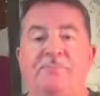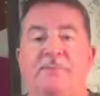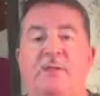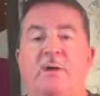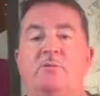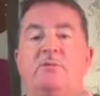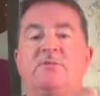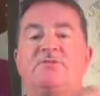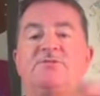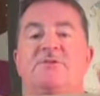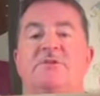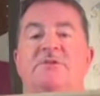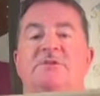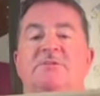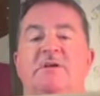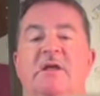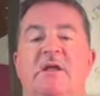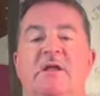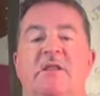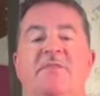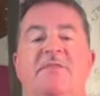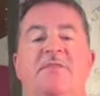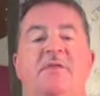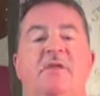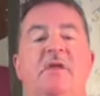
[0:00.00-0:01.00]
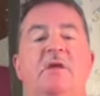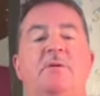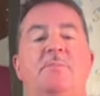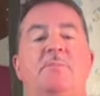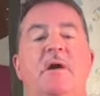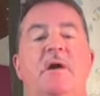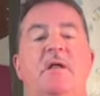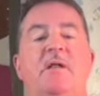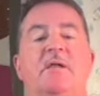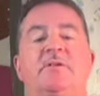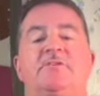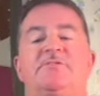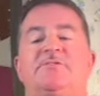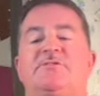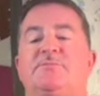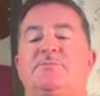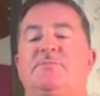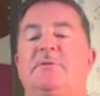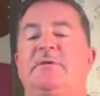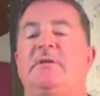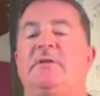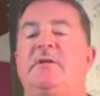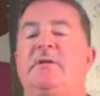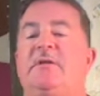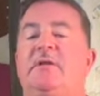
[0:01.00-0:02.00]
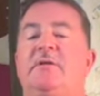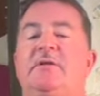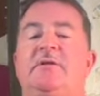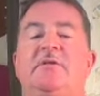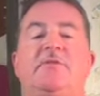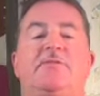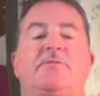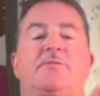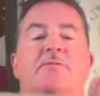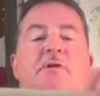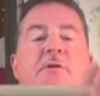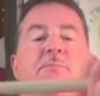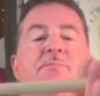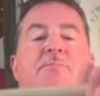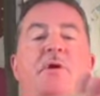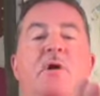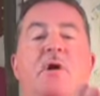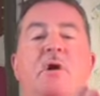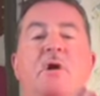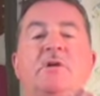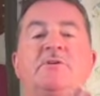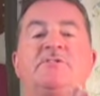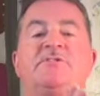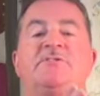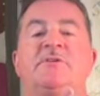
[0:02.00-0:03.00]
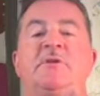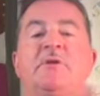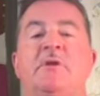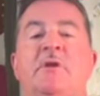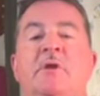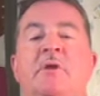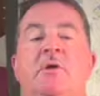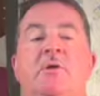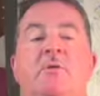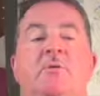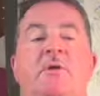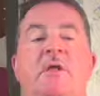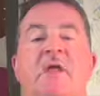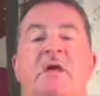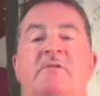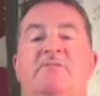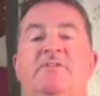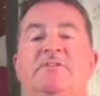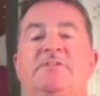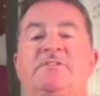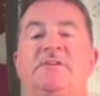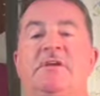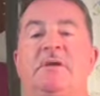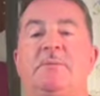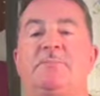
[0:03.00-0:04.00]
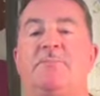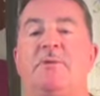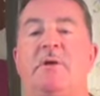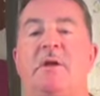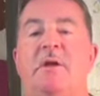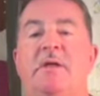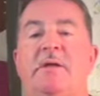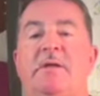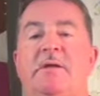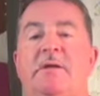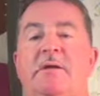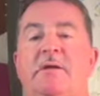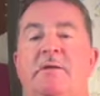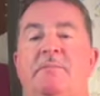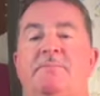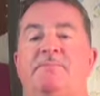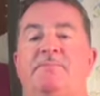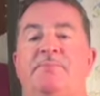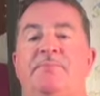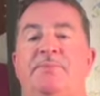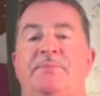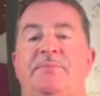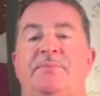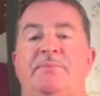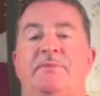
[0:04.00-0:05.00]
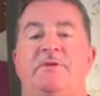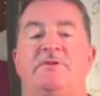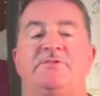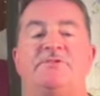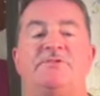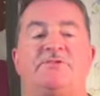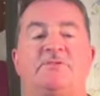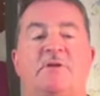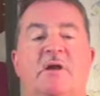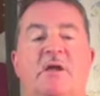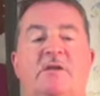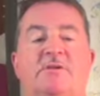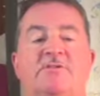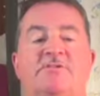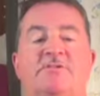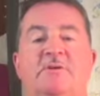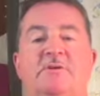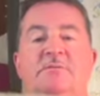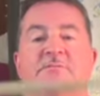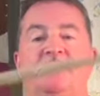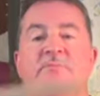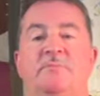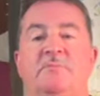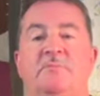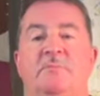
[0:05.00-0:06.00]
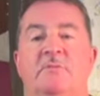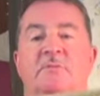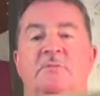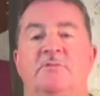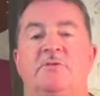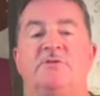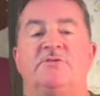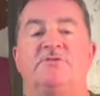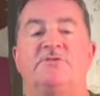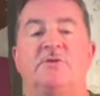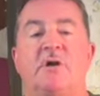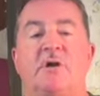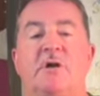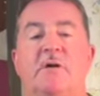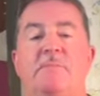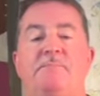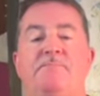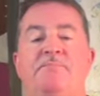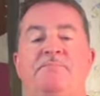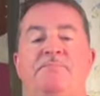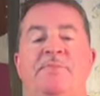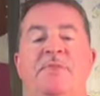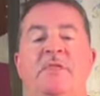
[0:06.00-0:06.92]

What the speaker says: I want you to kind of think about it and split it into three parts. We have the tip right here that strikes the drum.